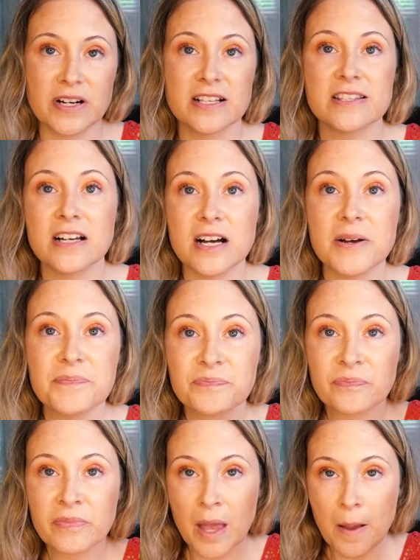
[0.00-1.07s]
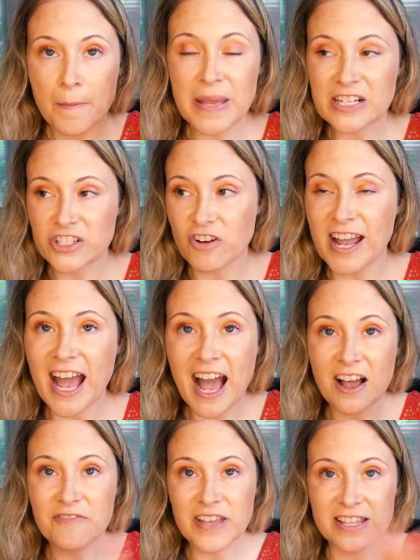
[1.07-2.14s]
The picture I
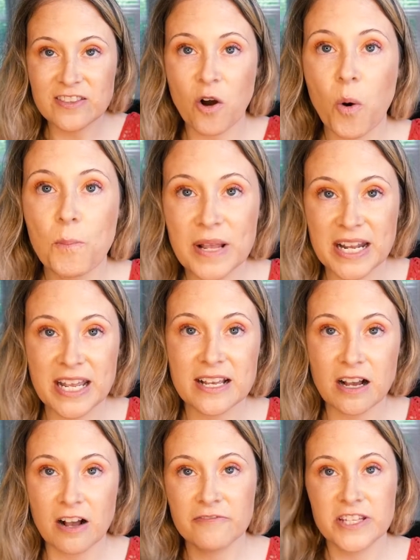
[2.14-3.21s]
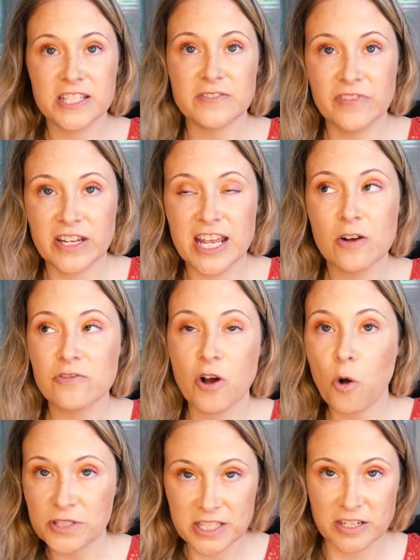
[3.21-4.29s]
have in the opening of this video, the
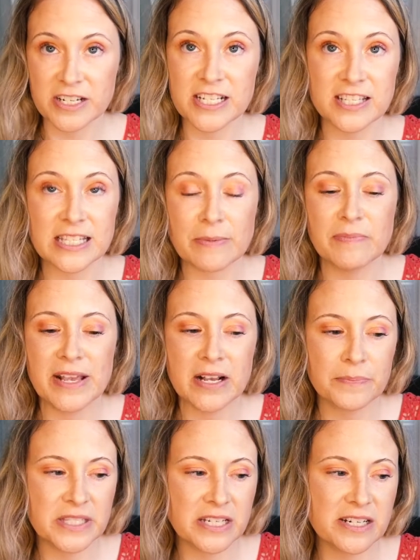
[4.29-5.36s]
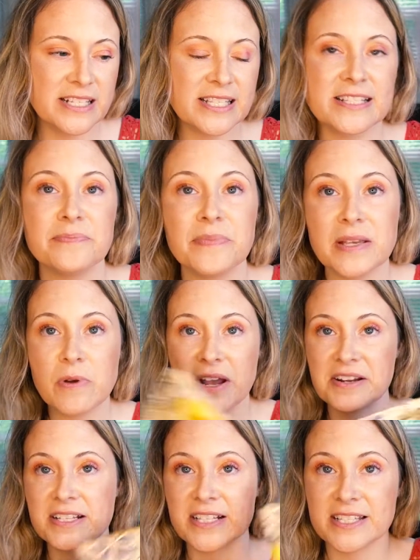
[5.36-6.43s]
whole series, the summer makeup series, is me
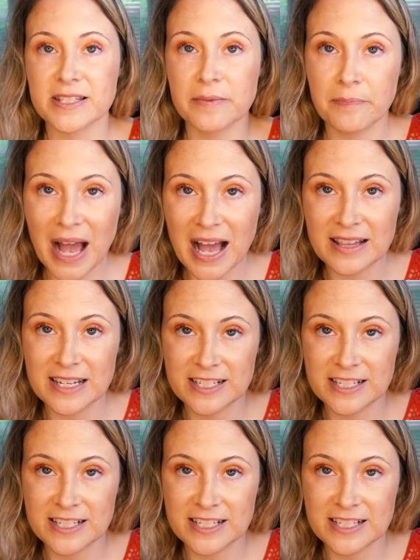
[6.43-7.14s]
wearing this palette.